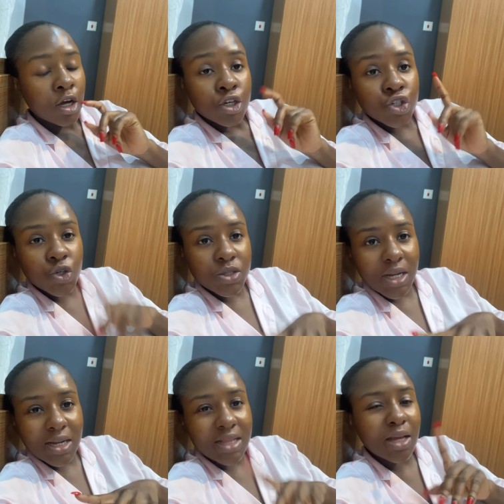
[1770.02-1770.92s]
Shorter
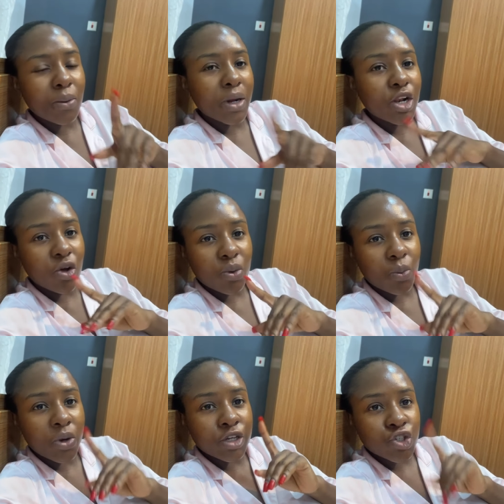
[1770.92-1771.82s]

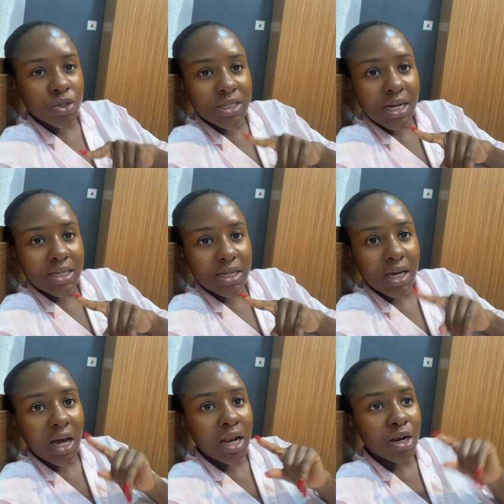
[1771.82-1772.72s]
day
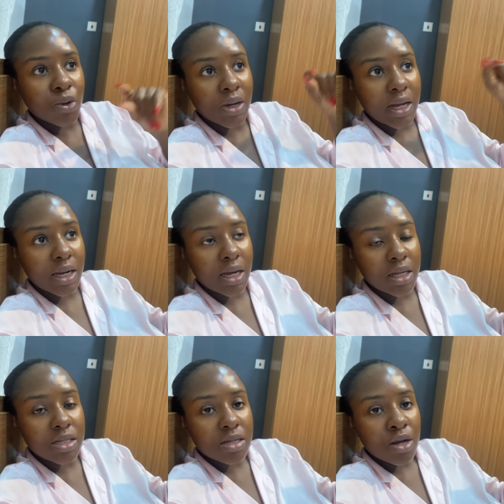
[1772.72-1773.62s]
and longer
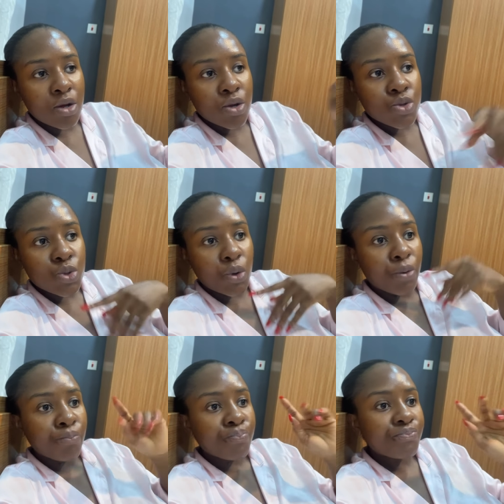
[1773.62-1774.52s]
night. So
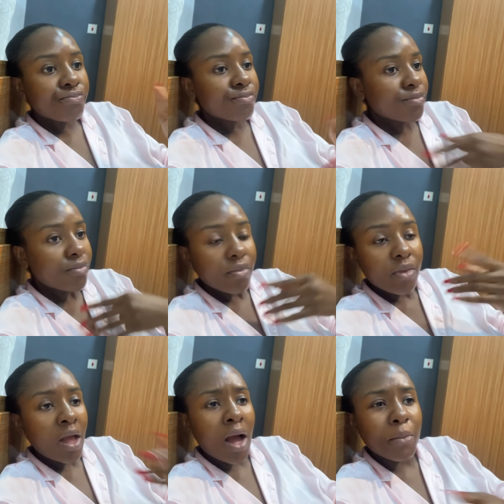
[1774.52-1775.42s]

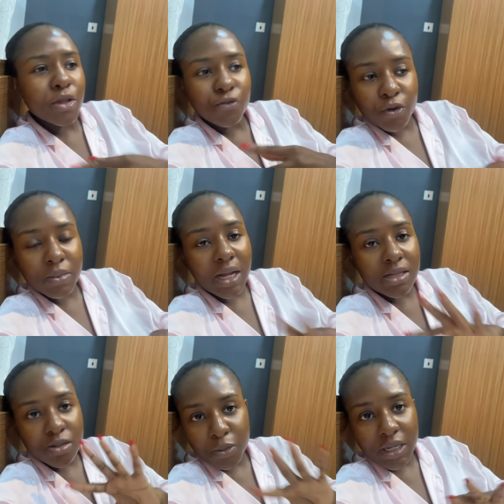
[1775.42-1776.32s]
I'm going to film that
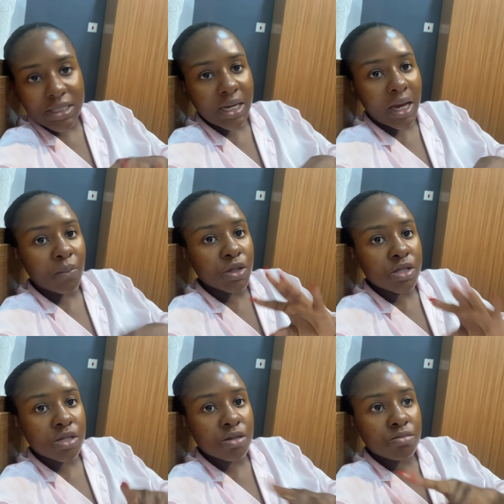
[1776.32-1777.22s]
some other time.
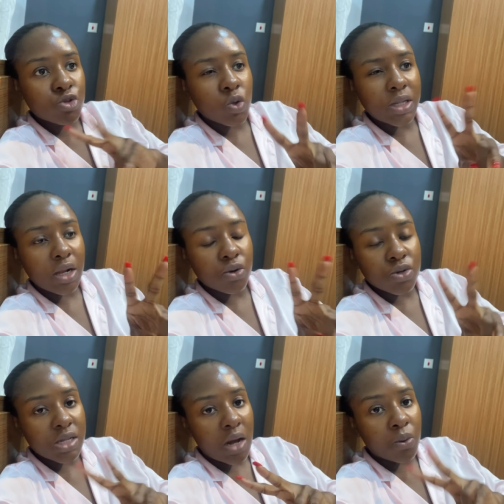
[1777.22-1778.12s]
It's two other
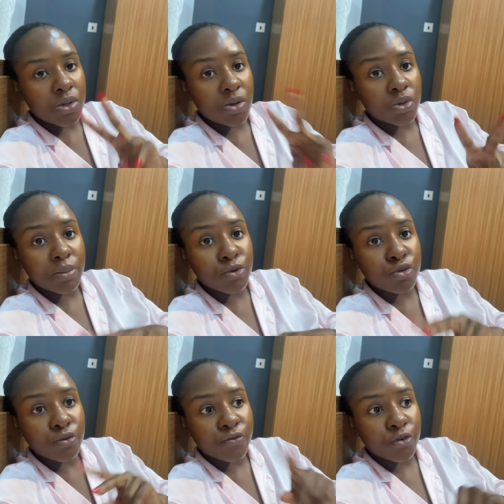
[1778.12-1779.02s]
looks that I was unable
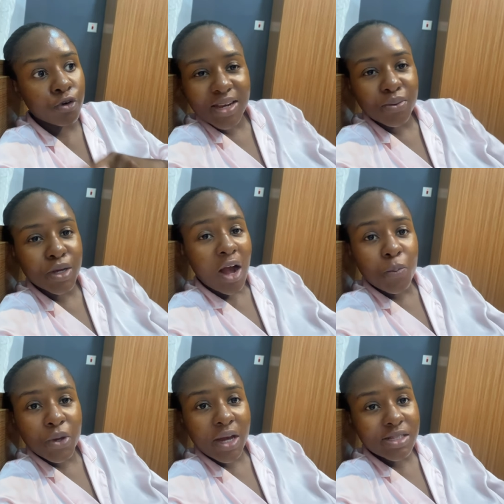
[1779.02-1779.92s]
to film. Anyway, I
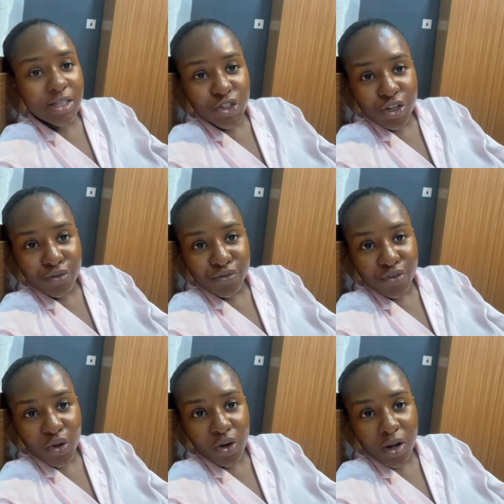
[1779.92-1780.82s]
hope you guys enjoyed the
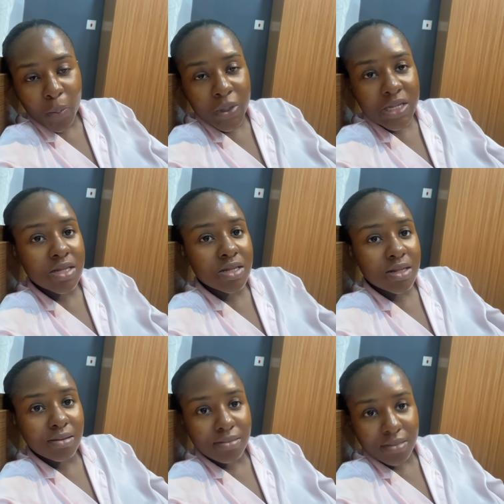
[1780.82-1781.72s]
vlog. Please
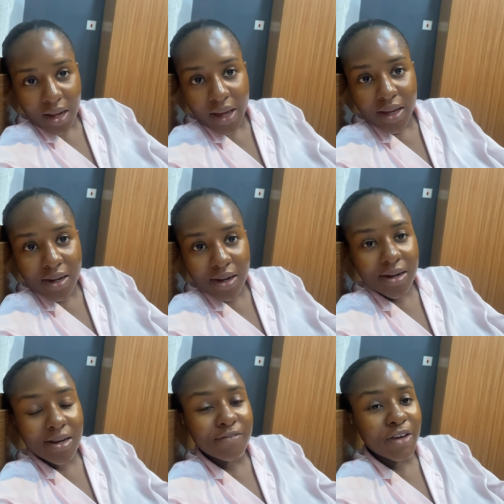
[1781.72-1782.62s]
like,
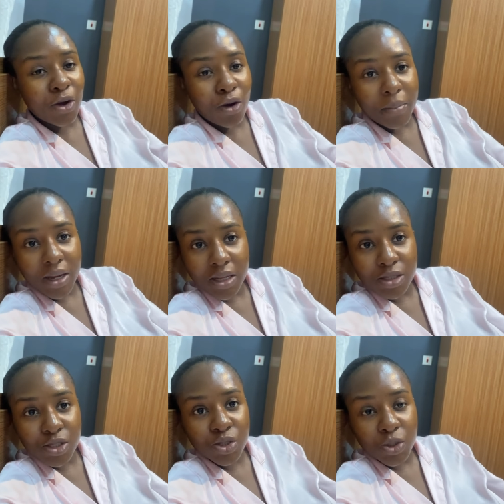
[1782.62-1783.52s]
leave a
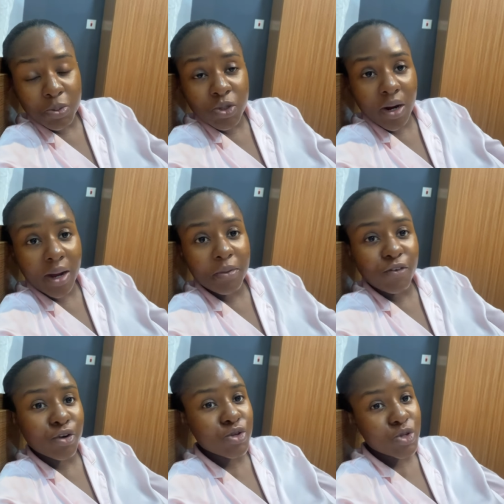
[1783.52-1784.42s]
comment, subscribe if
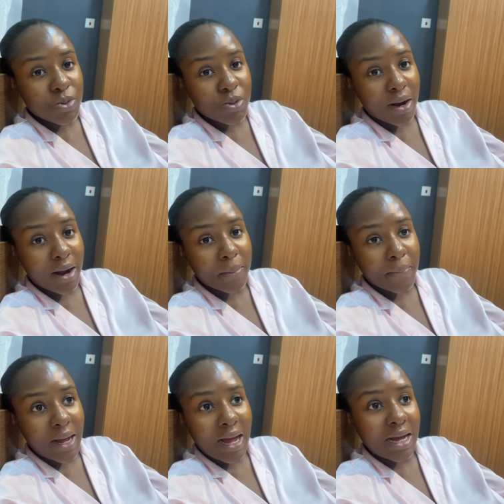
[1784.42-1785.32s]
you're not subscribed,
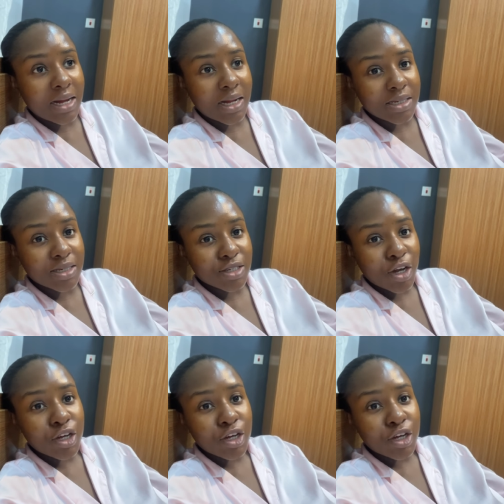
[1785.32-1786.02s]
and